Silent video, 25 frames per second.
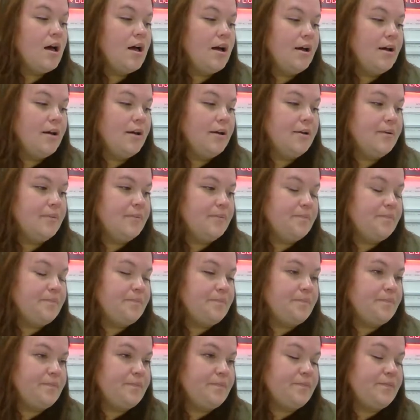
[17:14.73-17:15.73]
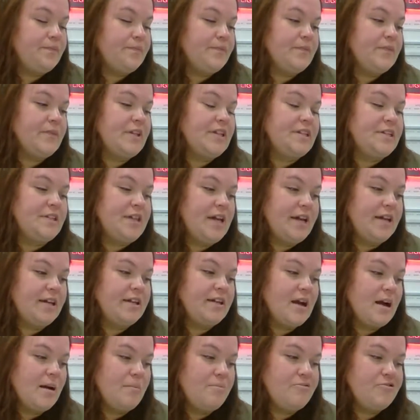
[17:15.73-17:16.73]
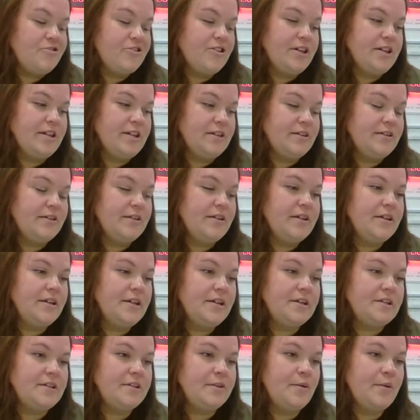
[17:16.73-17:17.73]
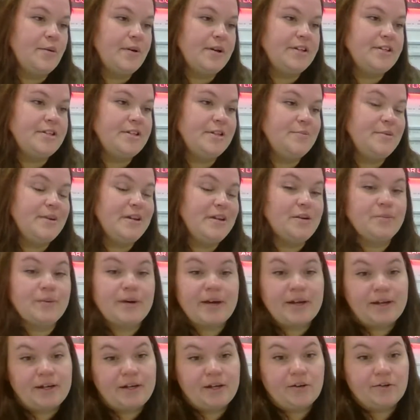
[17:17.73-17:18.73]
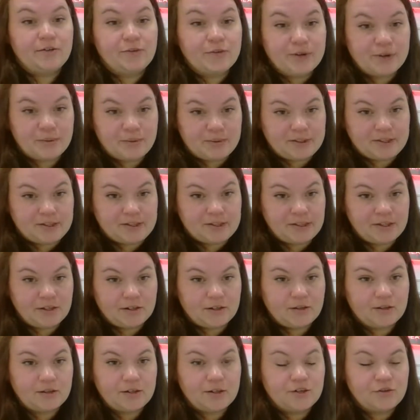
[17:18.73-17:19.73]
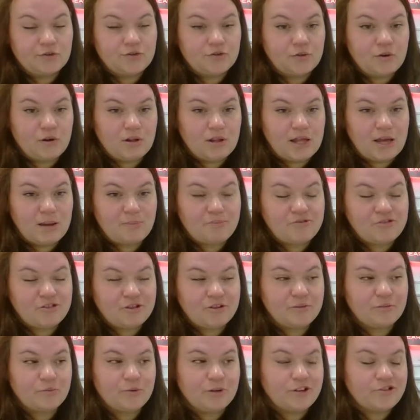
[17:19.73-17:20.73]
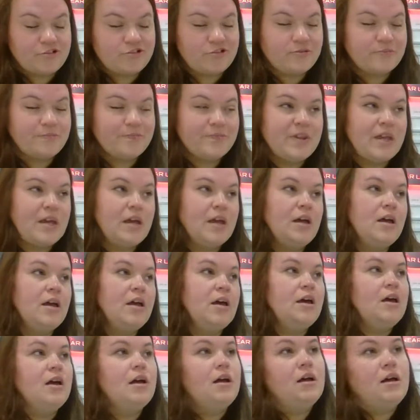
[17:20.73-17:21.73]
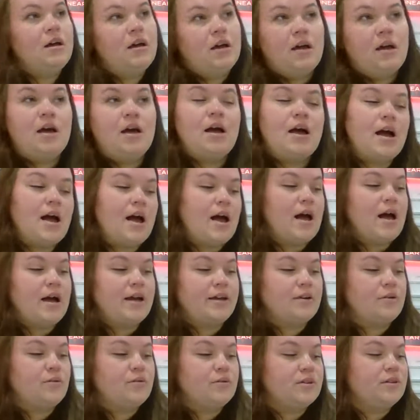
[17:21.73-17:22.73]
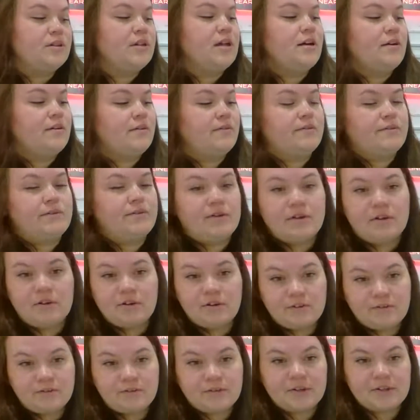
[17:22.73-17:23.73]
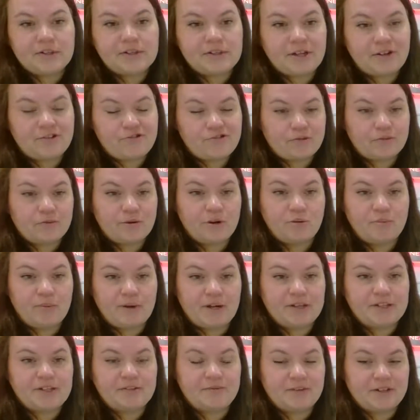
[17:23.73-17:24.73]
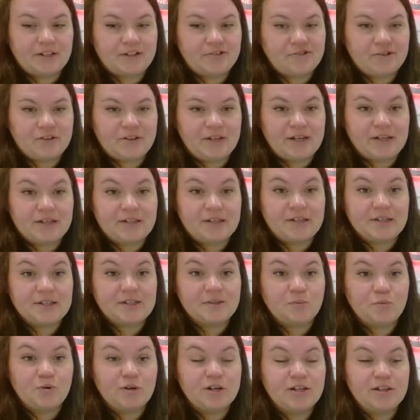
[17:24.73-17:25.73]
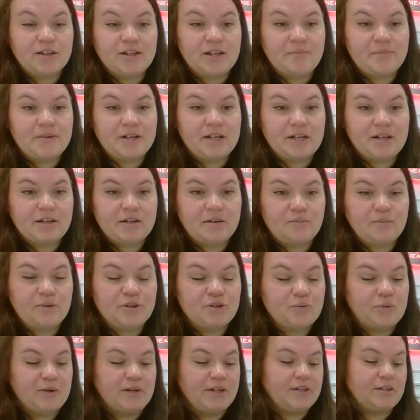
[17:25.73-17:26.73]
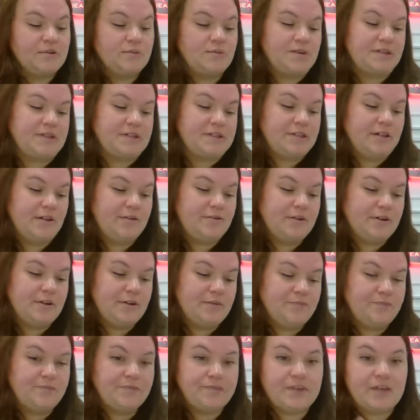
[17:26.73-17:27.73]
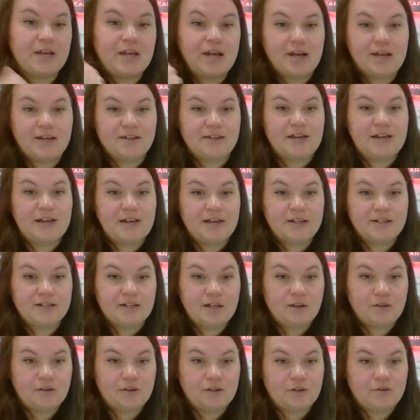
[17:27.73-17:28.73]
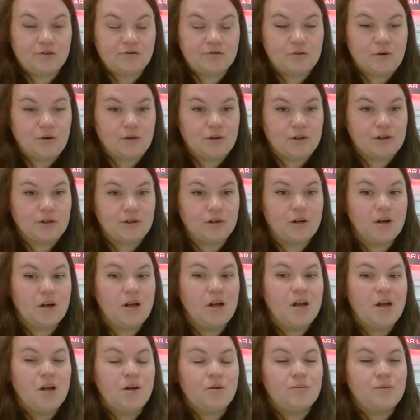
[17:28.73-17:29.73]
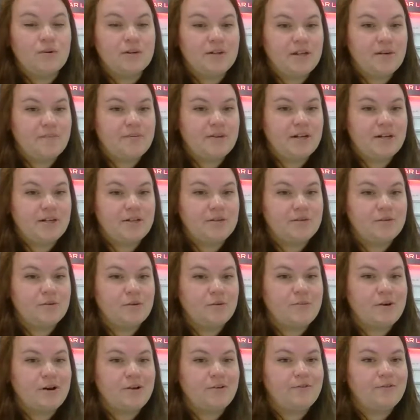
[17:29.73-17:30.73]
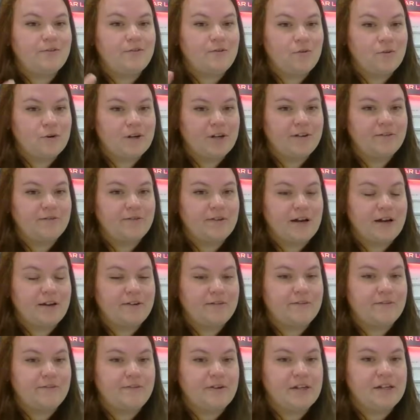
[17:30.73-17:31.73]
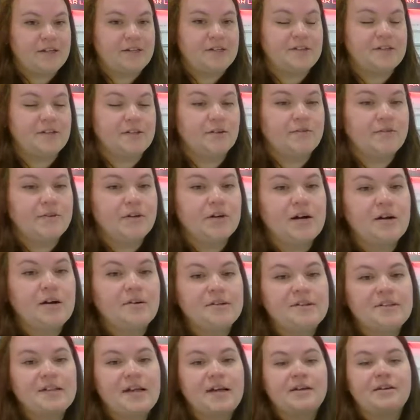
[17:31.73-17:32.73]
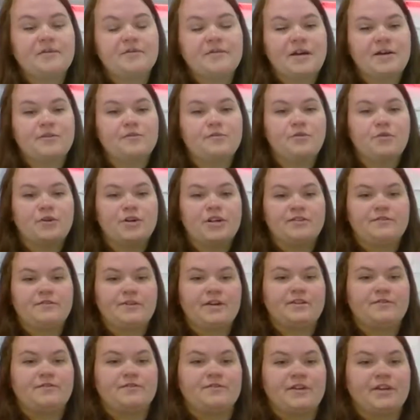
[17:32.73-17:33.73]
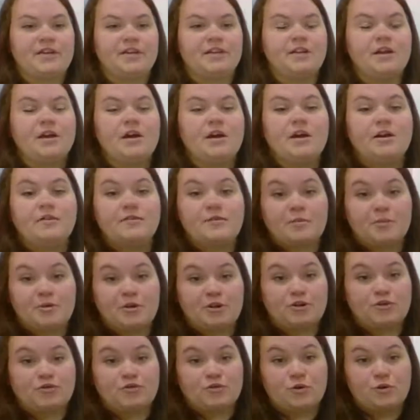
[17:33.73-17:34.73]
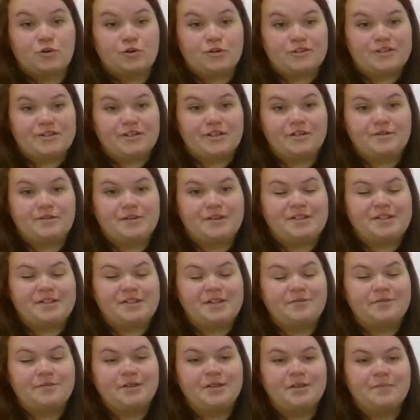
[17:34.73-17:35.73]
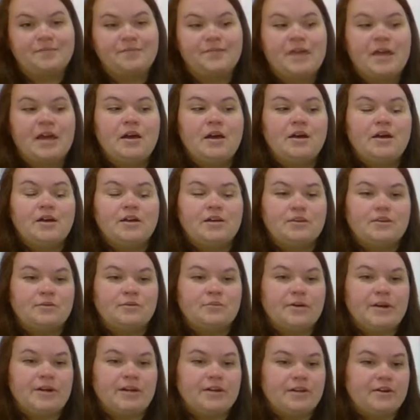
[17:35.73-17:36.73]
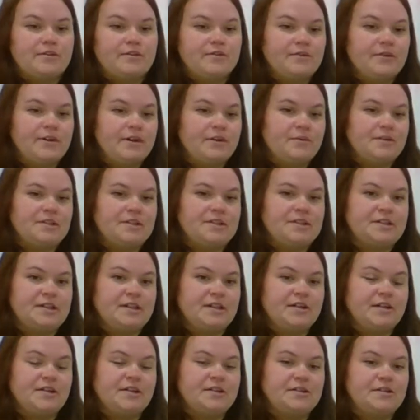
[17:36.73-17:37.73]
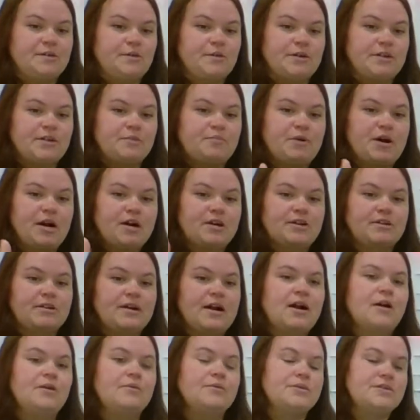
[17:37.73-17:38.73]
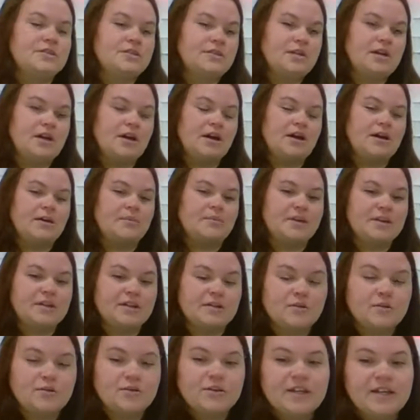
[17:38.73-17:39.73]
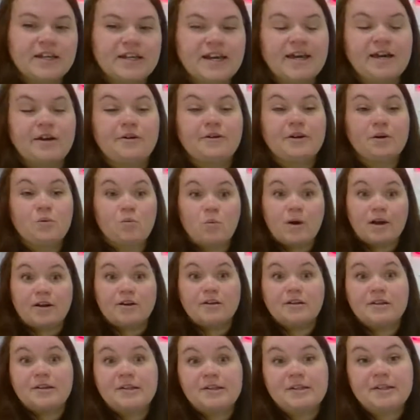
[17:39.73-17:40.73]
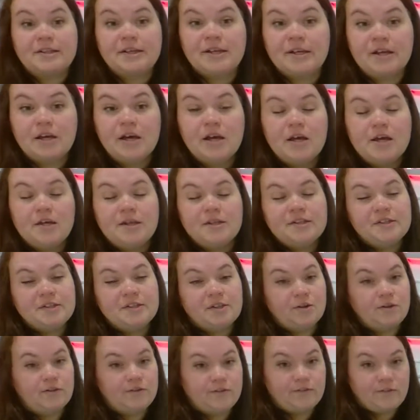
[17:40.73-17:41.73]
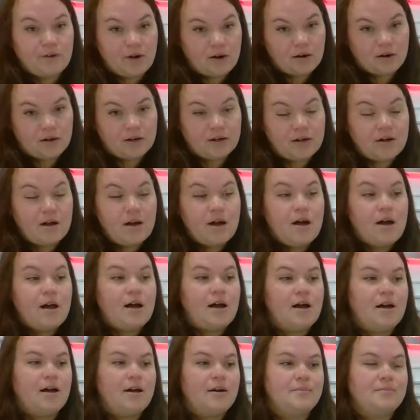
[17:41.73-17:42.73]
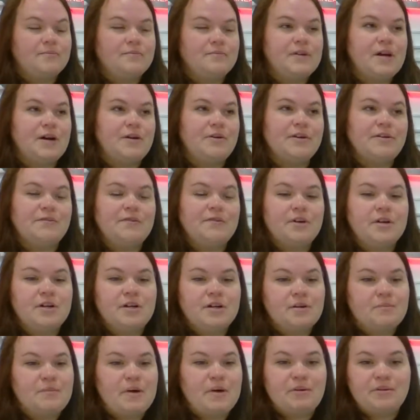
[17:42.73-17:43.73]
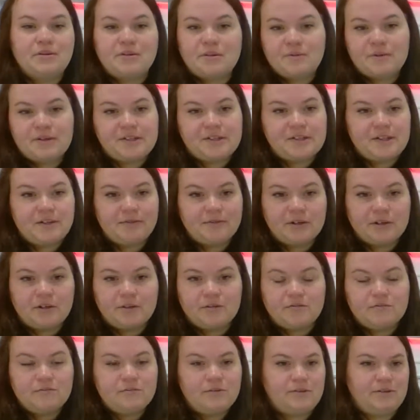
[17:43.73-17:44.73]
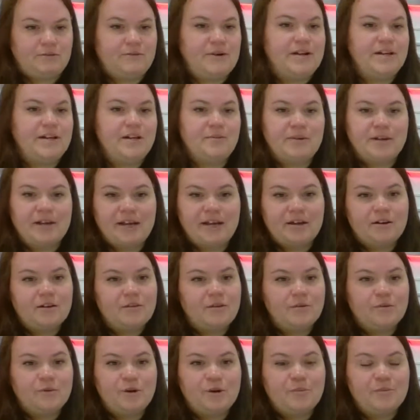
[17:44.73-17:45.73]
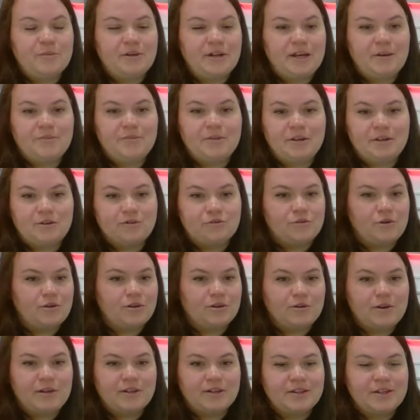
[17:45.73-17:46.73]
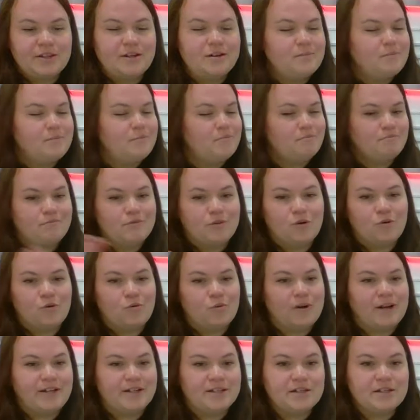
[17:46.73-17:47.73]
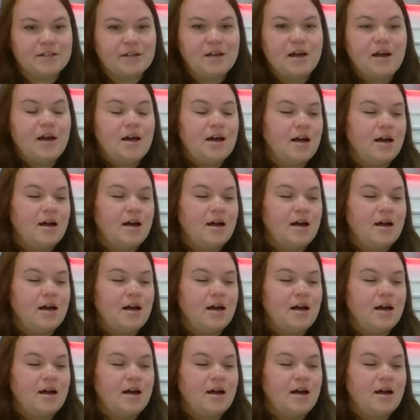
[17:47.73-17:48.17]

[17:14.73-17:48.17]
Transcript: The second option is going to be a radio frequency control option, which I don't love for such a robust fixture like this. We're limited between the receiver and the handheld controller. We're limited to about 45 feet. So if you're outside of that 45 feet from your controller to your receiver, radio frequency is going to putter out. It can only carry wirelessly so far. Now, if you're going to mount the receiver right in a mechanical room and keep the controller right there, great.